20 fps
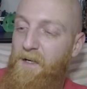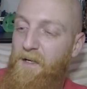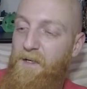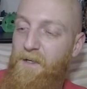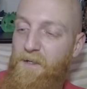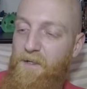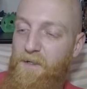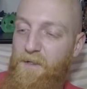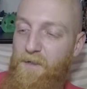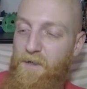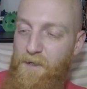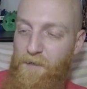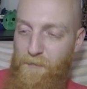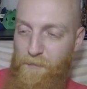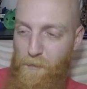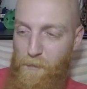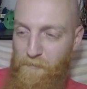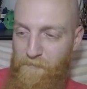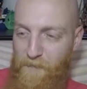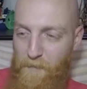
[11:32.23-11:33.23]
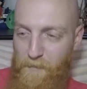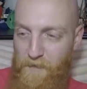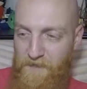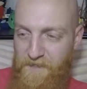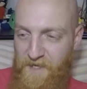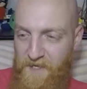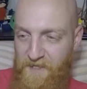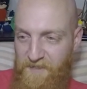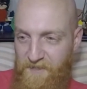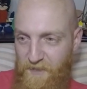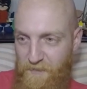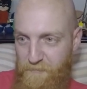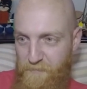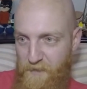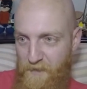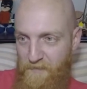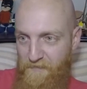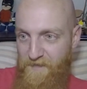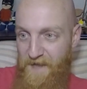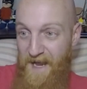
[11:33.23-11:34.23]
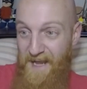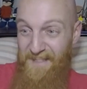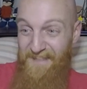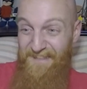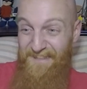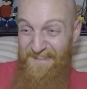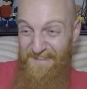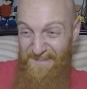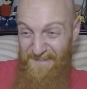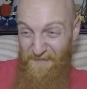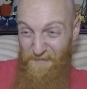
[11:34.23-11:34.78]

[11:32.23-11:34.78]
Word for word: Oh, I don't know if I want to taste this beer. That